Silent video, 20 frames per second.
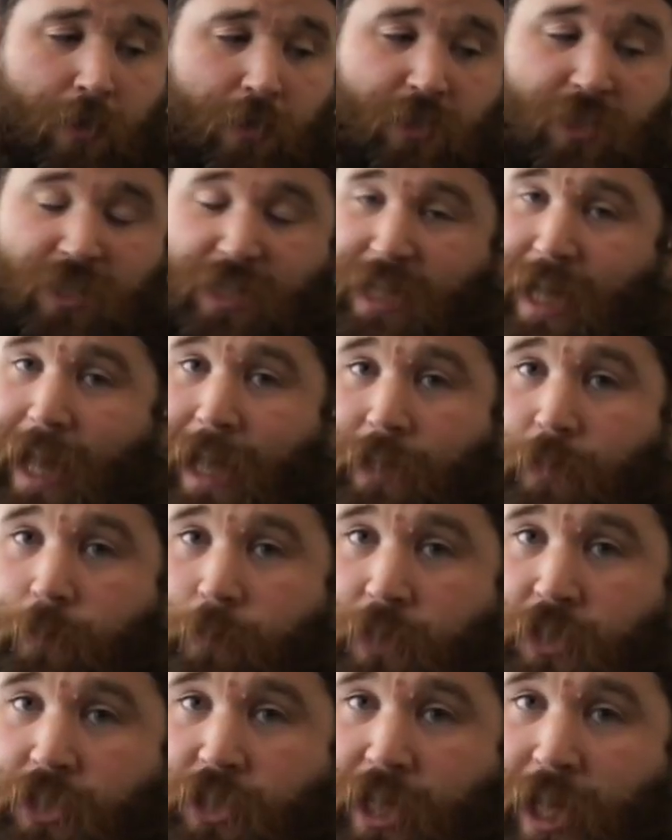slide up
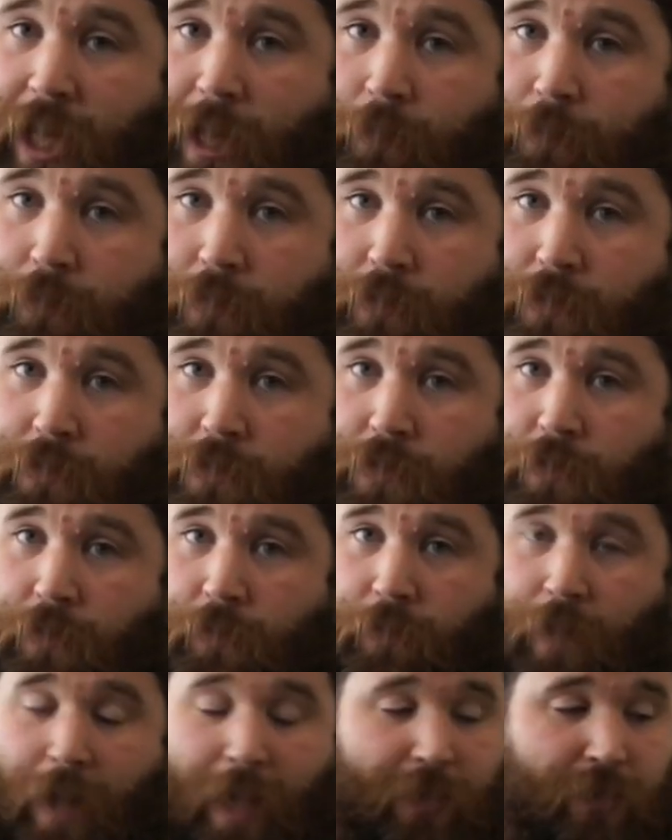the shape 2
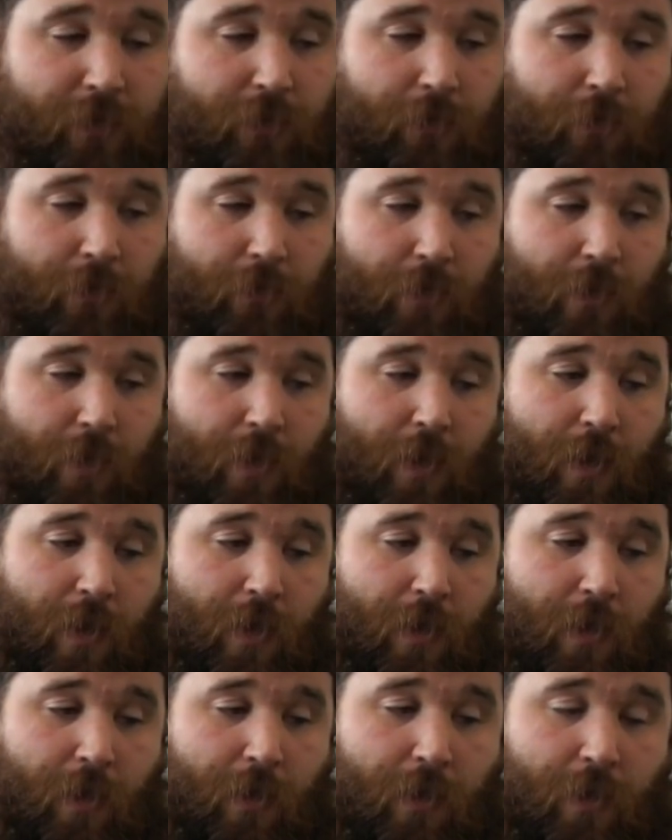frets.
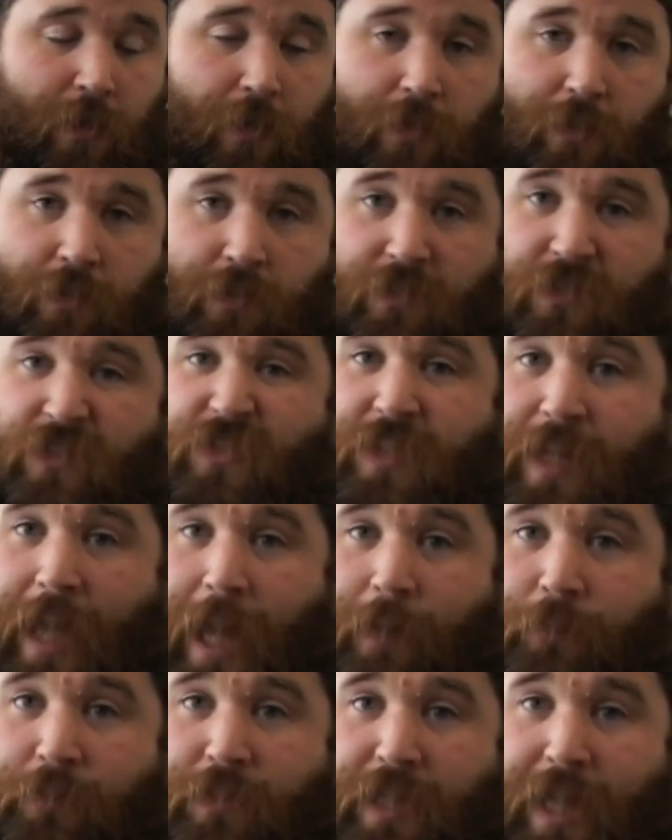
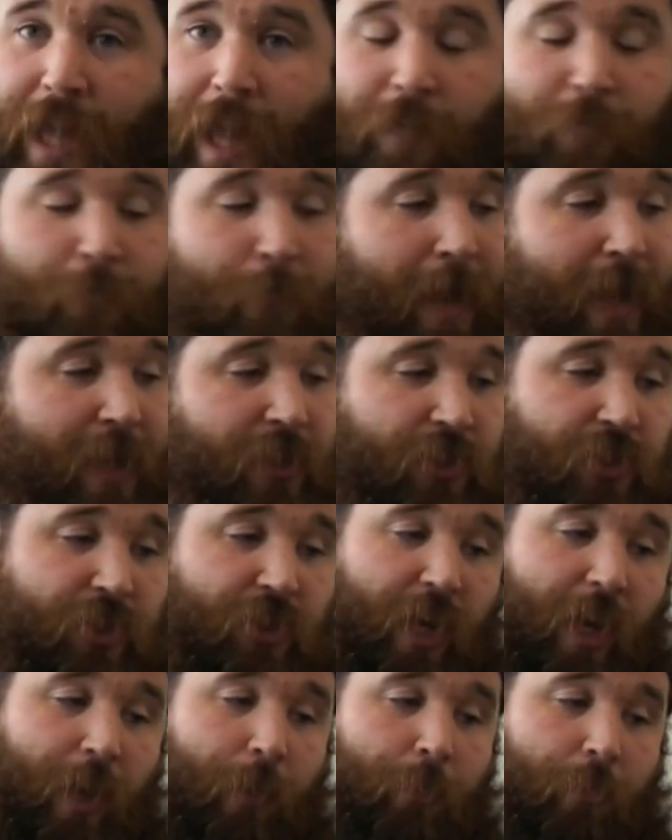Same as the F major
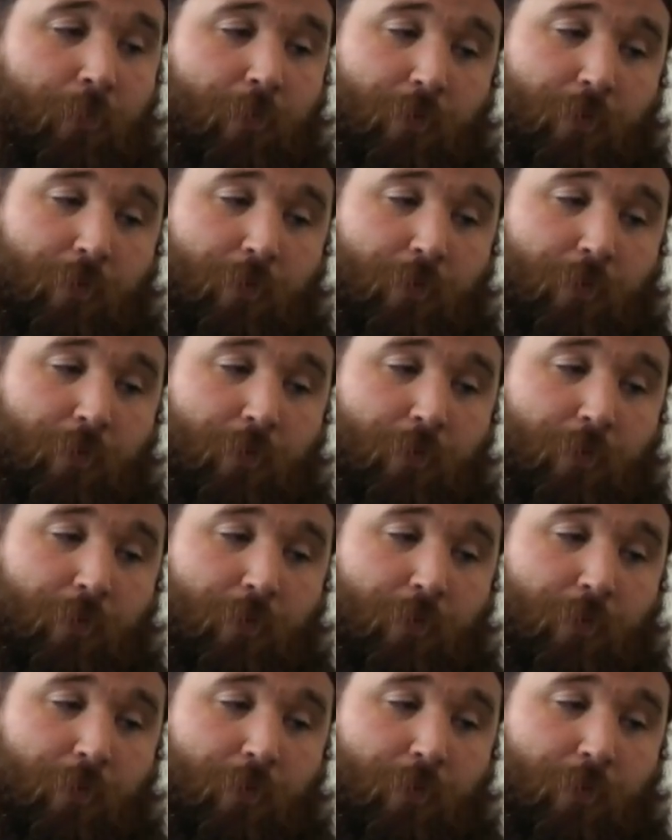shape.